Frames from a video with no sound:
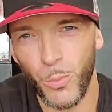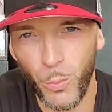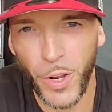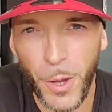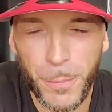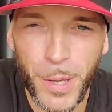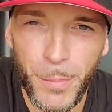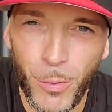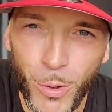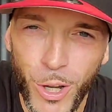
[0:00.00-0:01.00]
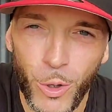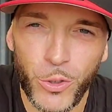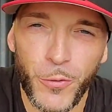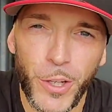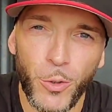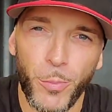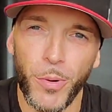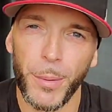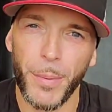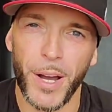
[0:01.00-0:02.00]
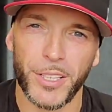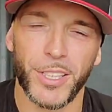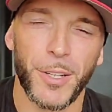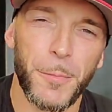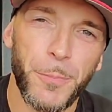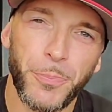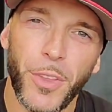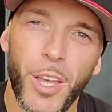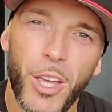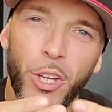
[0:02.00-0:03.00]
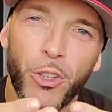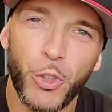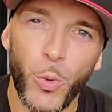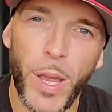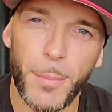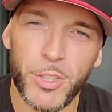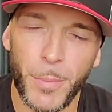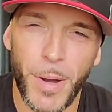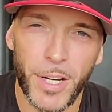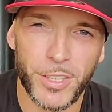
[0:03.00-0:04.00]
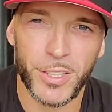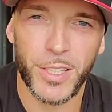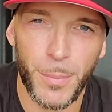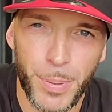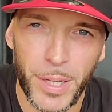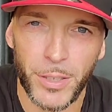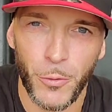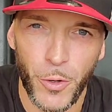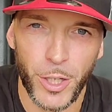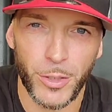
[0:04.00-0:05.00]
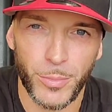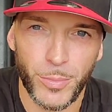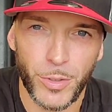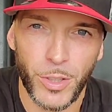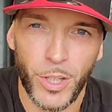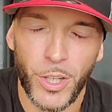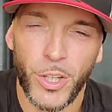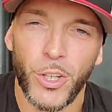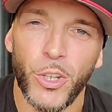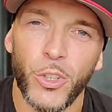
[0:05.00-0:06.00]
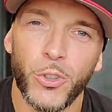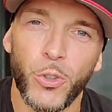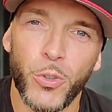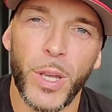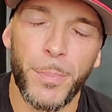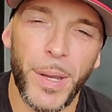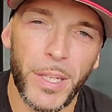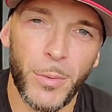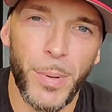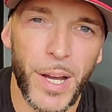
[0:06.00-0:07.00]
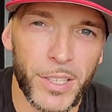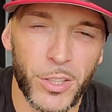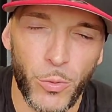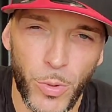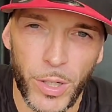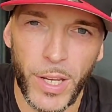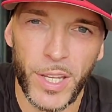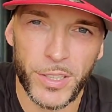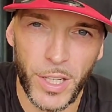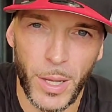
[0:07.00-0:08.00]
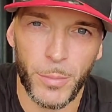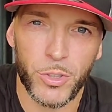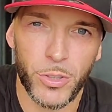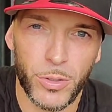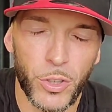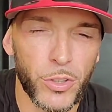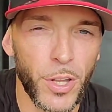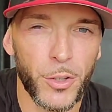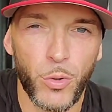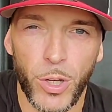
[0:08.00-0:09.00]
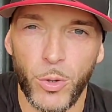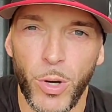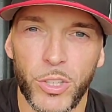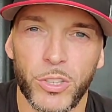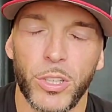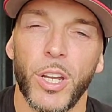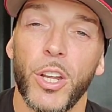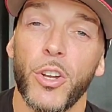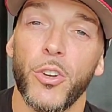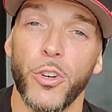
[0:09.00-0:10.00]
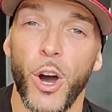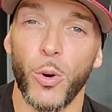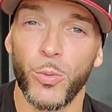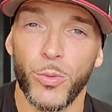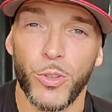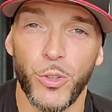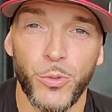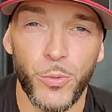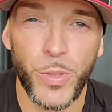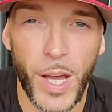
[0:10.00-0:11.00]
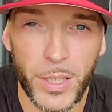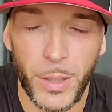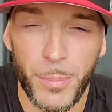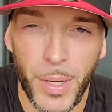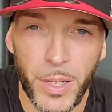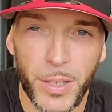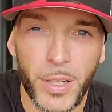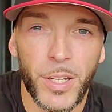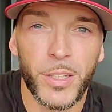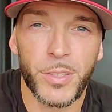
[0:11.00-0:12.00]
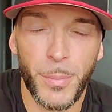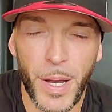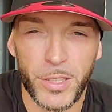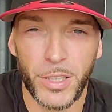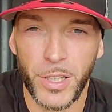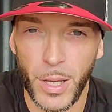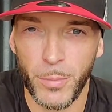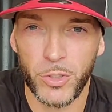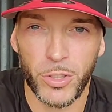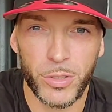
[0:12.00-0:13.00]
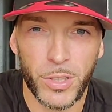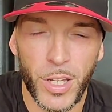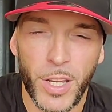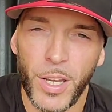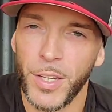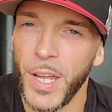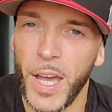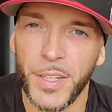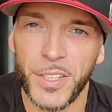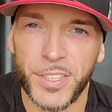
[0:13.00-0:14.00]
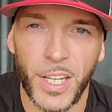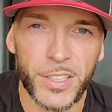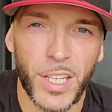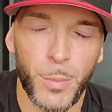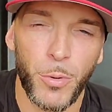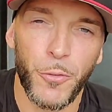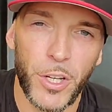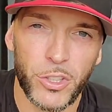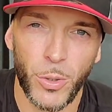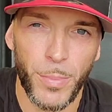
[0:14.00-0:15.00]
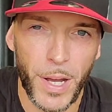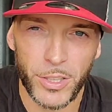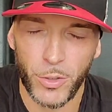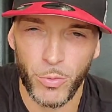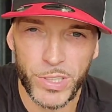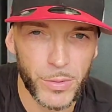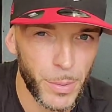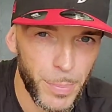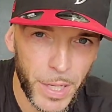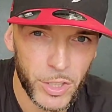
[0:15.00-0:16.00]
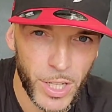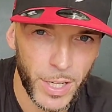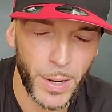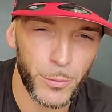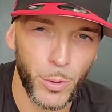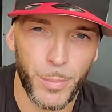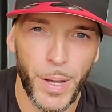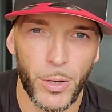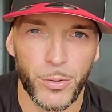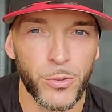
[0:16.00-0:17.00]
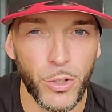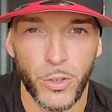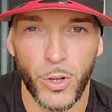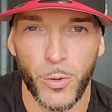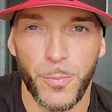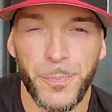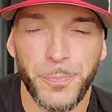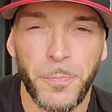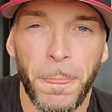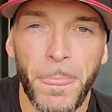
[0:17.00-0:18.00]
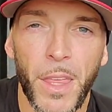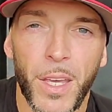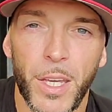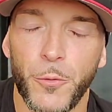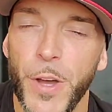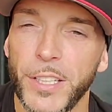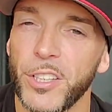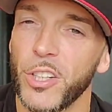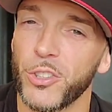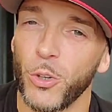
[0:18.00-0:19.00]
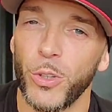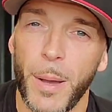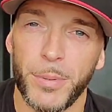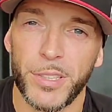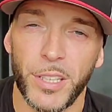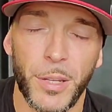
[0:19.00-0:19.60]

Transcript: What up, people? Coach V, New Breed Boxing. Do amateur boxers get paid to fight? Do you get paid to box in the ring as an amateur? Another great question. No, you do not get paid to box in the amateurs. Not in the sense that a professional boxer receives a paycheck after a bout. No, you don't. In fact, it's the total opposite.